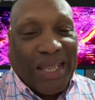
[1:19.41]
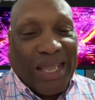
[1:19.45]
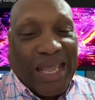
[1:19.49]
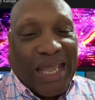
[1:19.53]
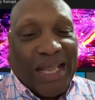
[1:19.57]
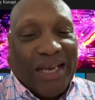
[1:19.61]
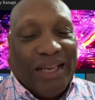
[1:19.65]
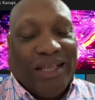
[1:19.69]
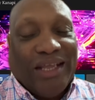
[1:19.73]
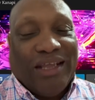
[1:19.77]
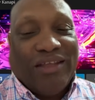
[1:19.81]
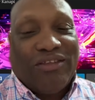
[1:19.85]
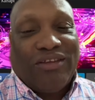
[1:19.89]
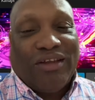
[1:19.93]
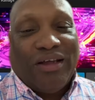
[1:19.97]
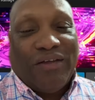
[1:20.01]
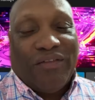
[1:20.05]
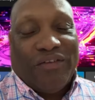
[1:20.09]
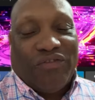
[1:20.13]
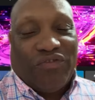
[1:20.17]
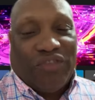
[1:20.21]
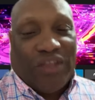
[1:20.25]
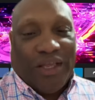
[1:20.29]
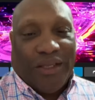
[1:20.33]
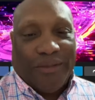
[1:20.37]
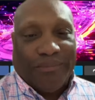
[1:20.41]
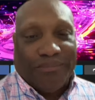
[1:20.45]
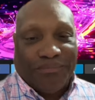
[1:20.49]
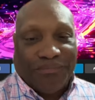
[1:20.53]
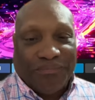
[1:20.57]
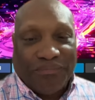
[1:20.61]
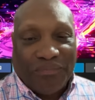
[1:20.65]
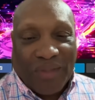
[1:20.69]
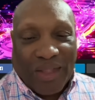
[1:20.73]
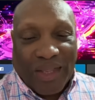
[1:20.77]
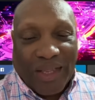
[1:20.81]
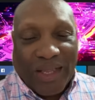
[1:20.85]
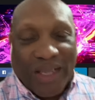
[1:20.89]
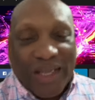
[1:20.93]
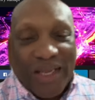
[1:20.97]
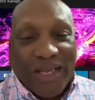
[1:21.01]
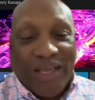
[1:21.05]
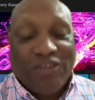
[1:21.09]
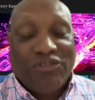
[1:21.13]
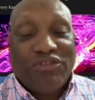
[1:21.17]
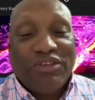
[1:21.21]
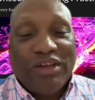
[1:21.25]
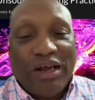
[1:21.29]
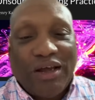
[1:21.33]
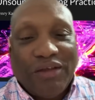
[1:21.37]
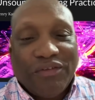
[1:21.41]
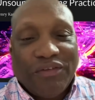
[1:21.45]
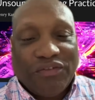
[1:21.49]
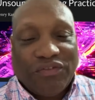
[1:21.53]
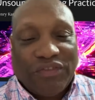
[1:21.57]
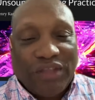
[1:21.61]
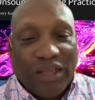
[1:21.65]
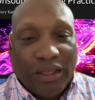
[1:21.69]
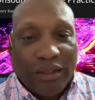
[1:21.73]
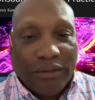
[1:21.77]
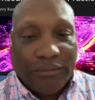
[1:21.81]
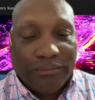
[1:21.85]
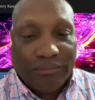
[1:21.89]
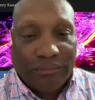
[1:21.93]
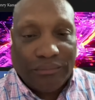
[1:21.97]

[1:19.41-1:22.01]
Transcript: And here's the other thing. Here's the other thing.